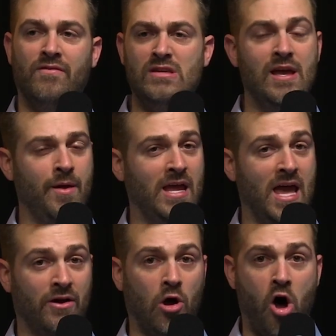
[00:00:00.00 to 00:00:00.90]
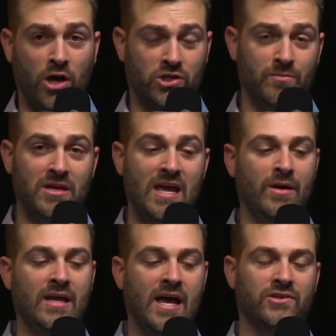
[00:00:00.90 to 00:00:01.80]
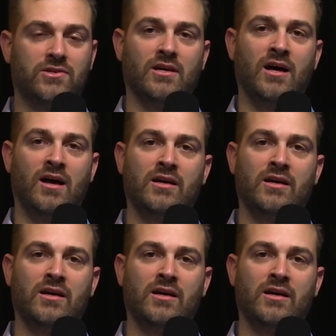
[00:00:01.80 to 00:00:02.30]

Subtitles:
He had an awesome game against